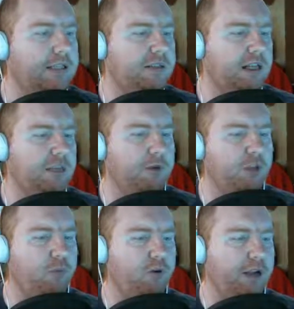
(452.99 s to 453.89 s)
select the
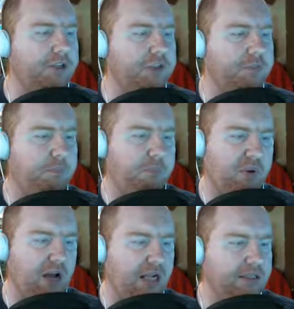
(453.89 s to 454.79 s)
motherboard I just
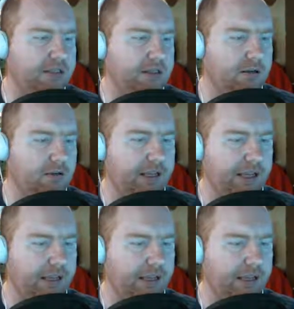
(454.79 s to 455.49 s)
bought. Okay.